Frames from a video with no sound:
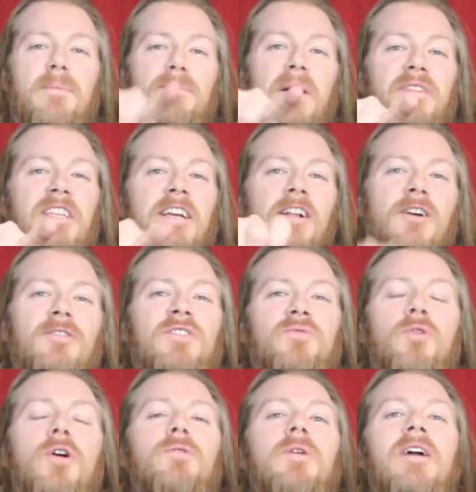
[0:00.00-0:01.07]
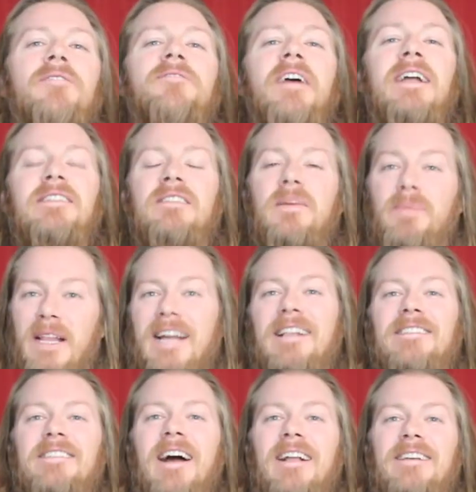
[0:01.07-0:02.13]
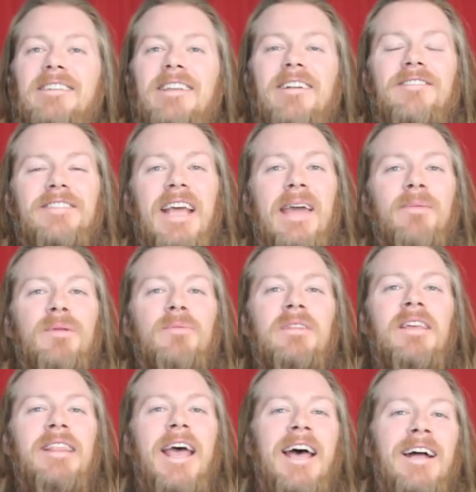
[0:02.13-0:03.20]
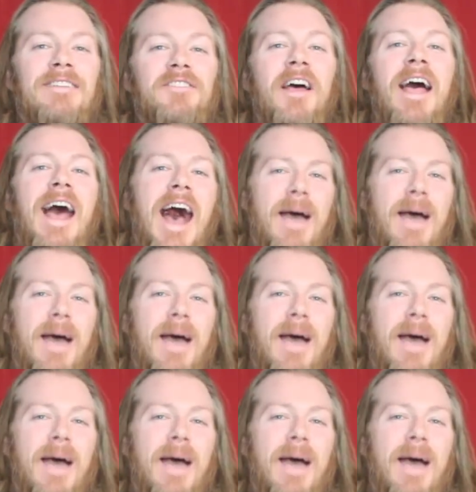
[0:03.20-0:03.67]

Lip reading: Bienvenidos, worldwide fans of the planet Sci-Fi Entertainment with an Edge.